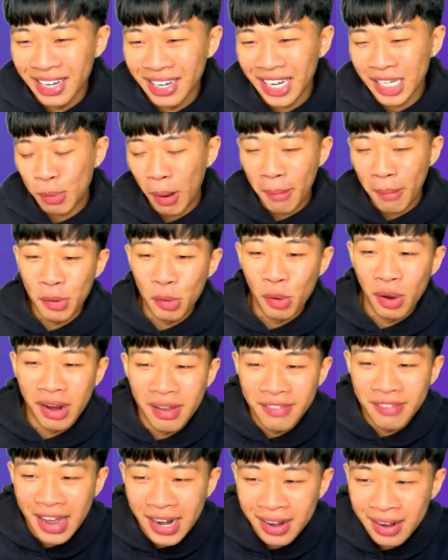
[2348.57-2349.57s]
That's probably why
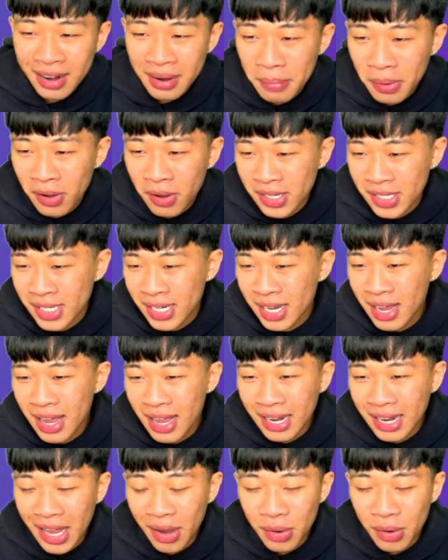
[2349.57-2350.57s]
they've added it, because
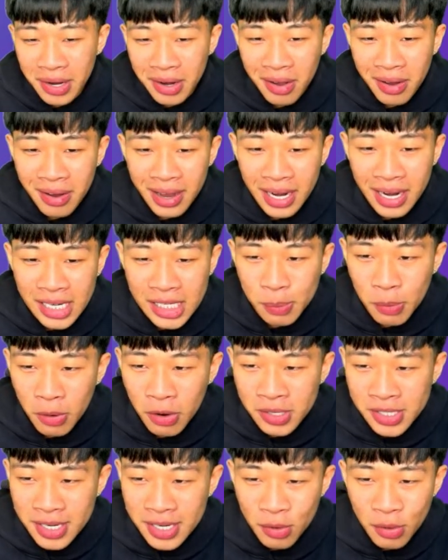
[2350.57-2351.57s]
now United and
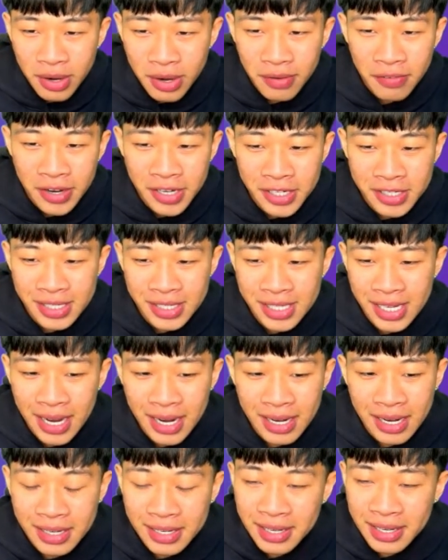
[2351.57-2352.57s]
Spurs are green fixtures,
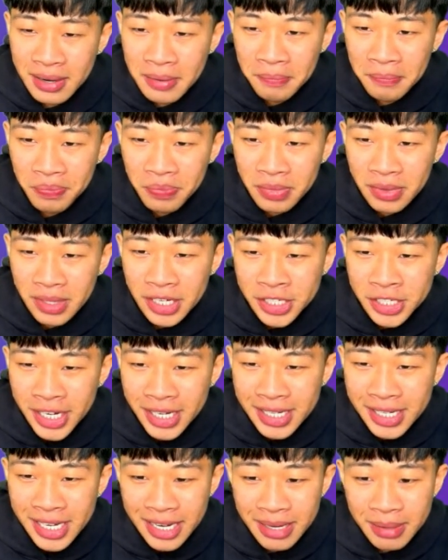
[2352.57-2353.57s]
and the
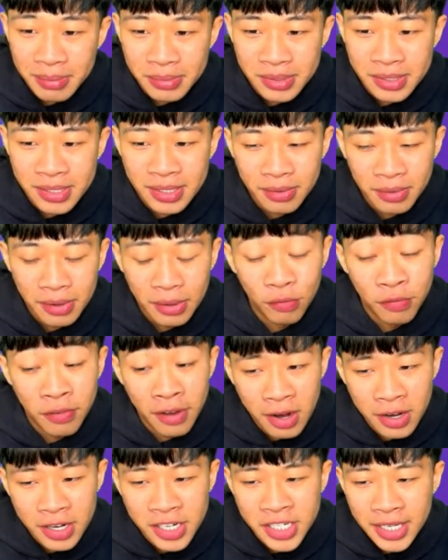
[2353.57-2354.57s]
shit teams, well,
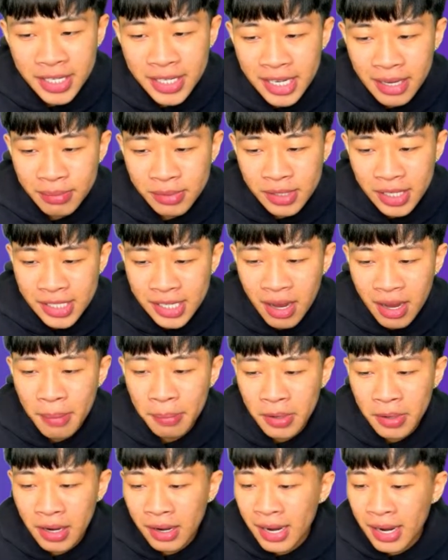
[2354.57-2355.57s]
very shit teams like
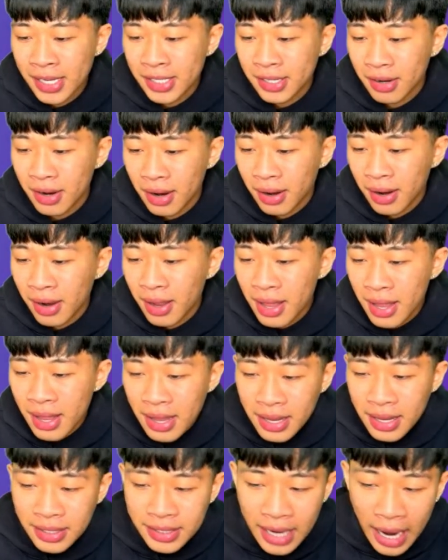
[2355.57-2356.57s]
Southampton and Leicester are
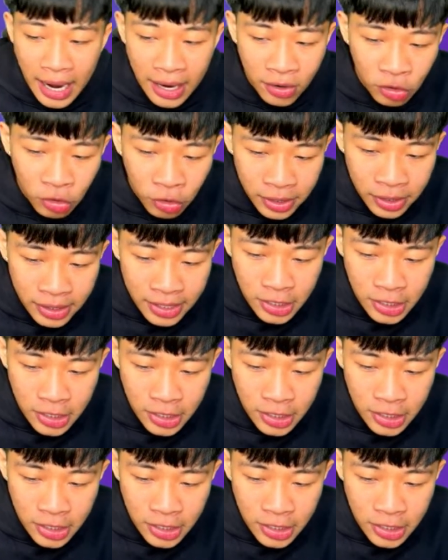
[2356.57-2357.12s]
dark green.